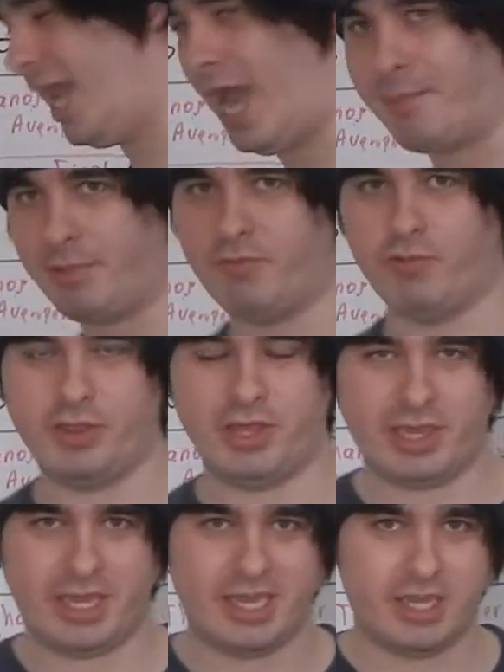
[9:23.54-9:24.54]
happened with the
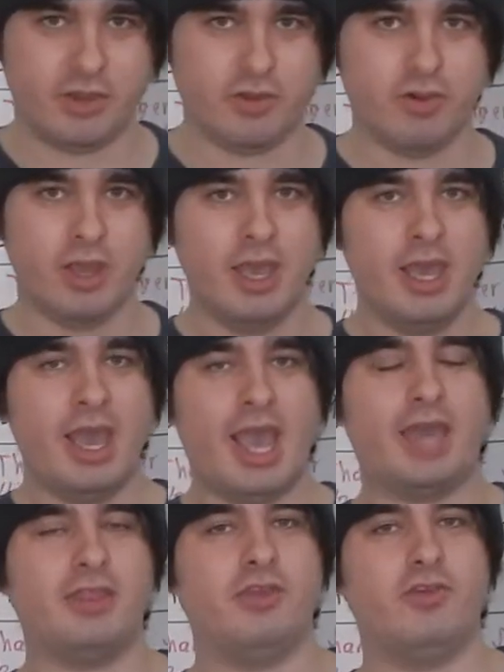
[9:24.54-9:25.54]
EU,
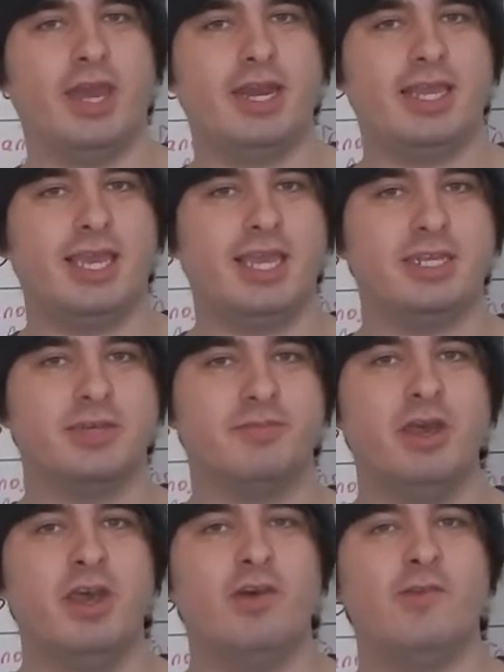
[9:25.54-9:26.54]
and the United Kingdom
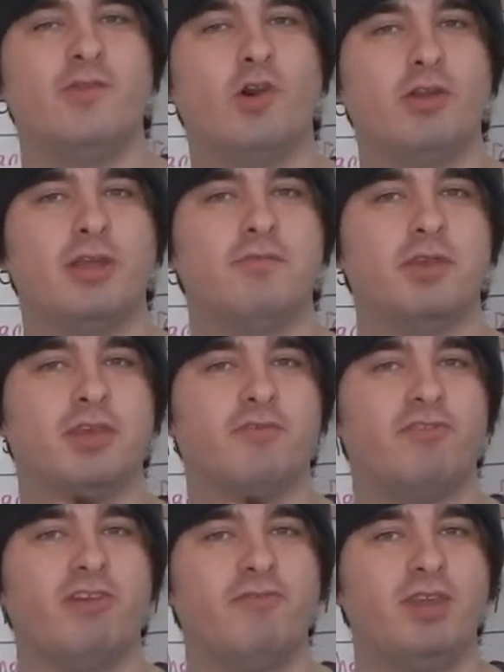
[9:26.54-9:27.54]
voted with a
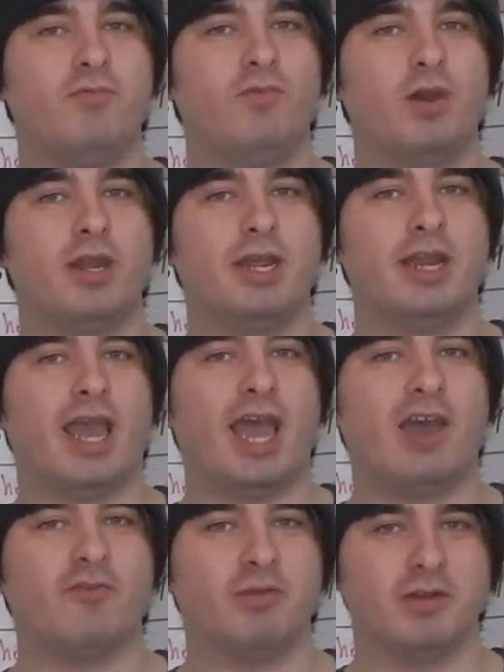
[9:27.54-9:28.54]

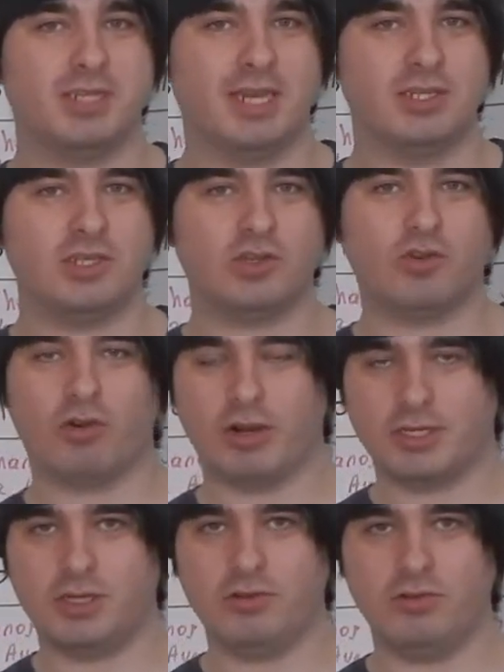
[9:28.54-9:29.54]
51.5% score
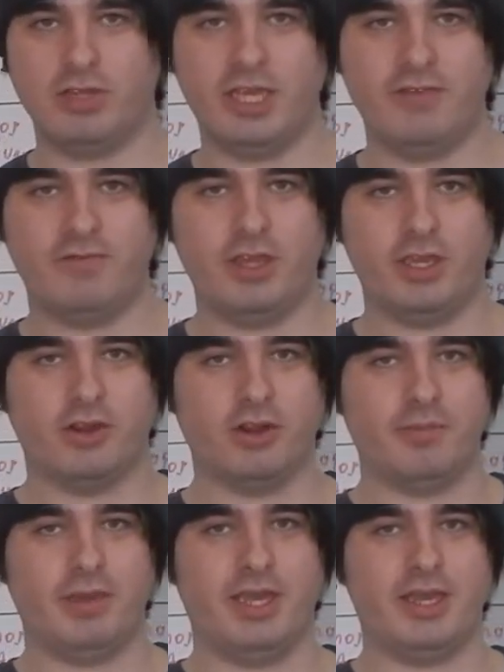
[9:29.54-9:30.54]
to leave the
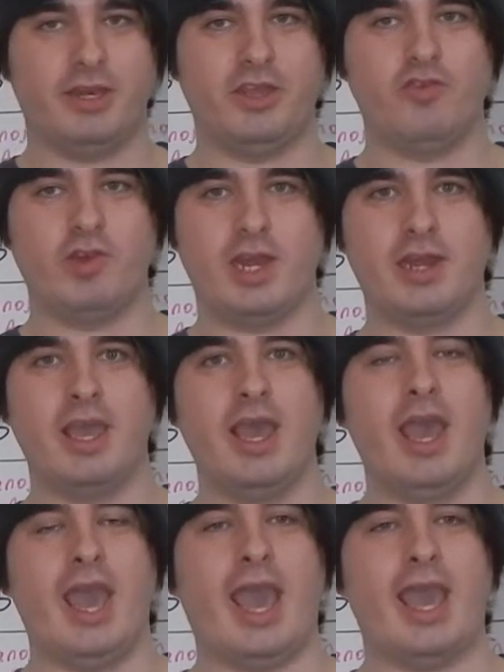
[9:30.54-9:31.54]
European Union.
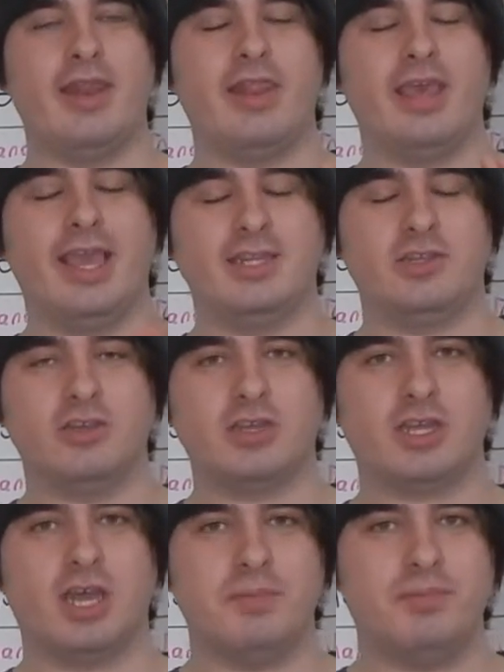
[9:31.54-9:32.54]
And it took a
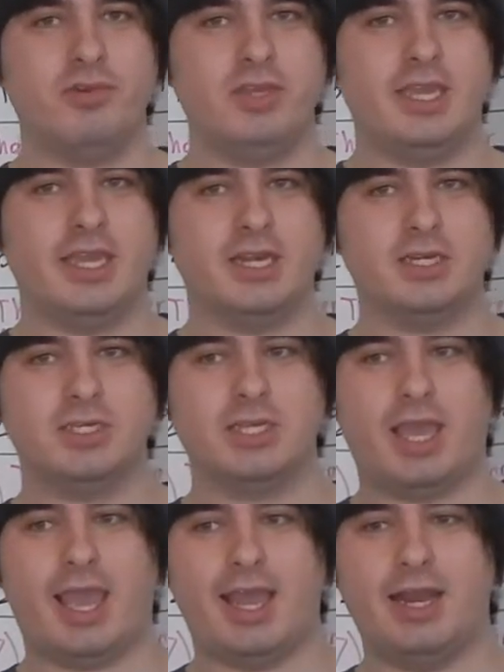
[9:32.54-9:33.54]
couple years,
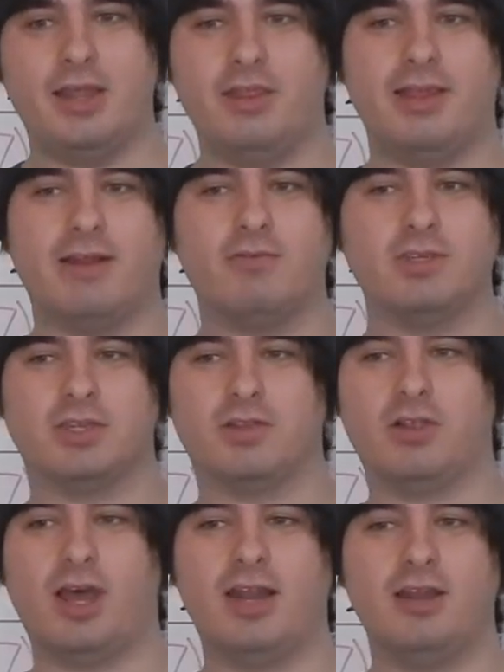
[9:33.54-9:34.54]
and there was a
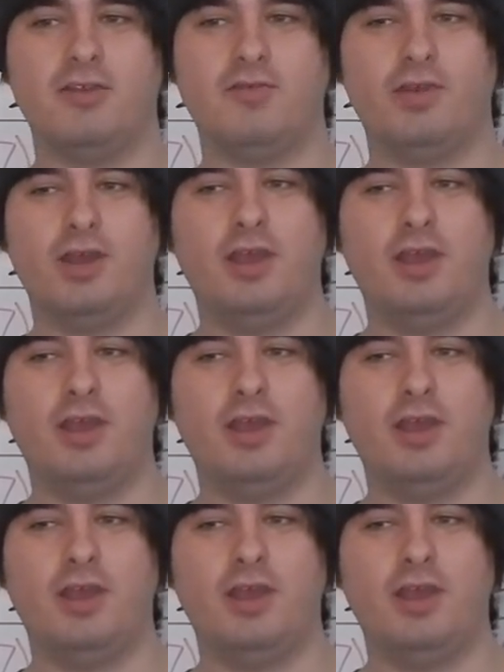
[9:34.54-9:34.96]
lot of